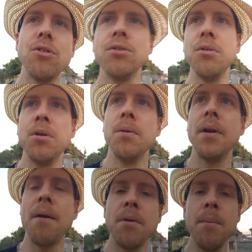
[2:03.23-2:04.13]
to
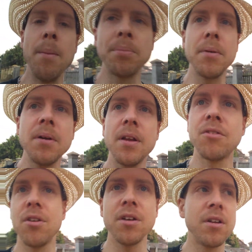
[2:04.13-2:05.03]
what I remember.
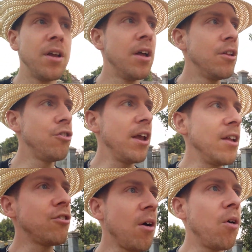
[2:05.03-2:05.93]
It's
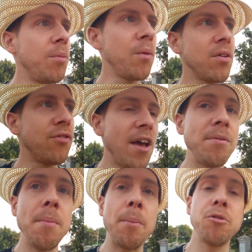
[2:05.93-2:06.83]
changed how all my wife's
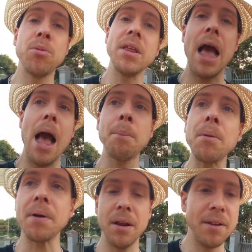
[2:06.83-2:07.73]
family members really
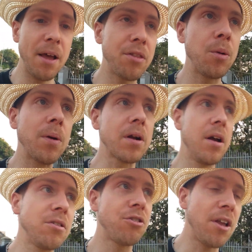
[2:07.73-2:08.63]
operate. Now they work
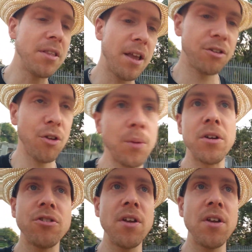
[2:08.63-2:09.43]
on Sundays, they work